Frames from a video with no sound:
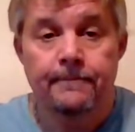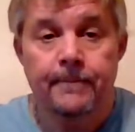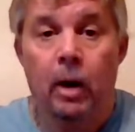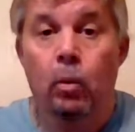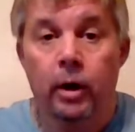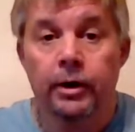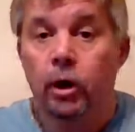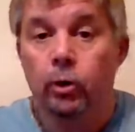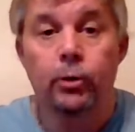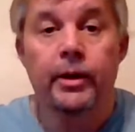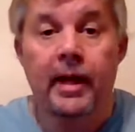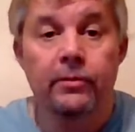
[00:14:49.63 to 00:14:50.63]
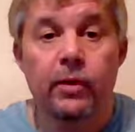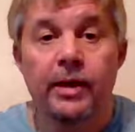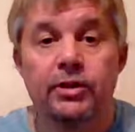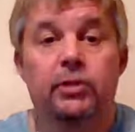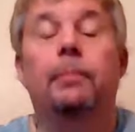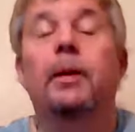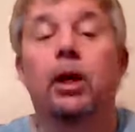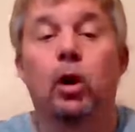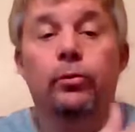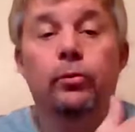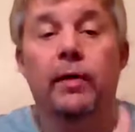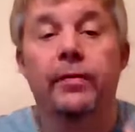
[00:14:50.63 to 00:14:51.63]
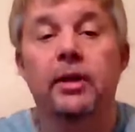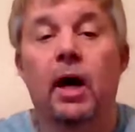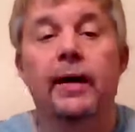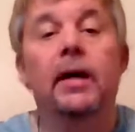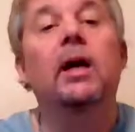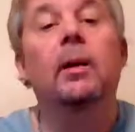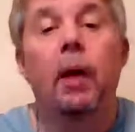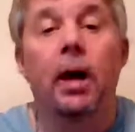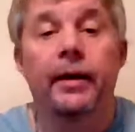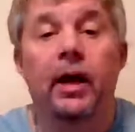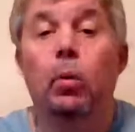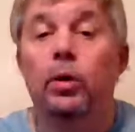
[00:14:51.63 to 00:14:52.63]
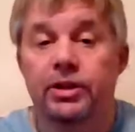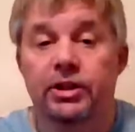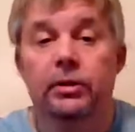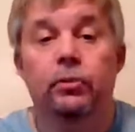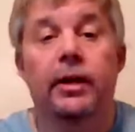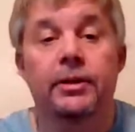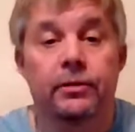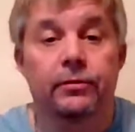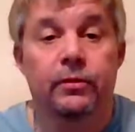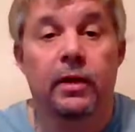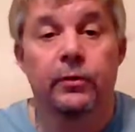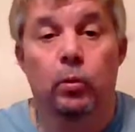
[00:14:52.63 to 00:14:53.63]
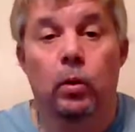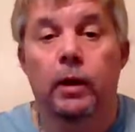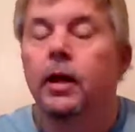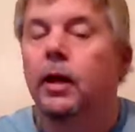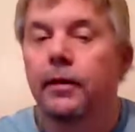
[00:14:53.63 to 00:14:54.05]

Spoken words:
I want to know who you gave raises to. I'm going to go through every line item on here. I want to see the raises for everyone.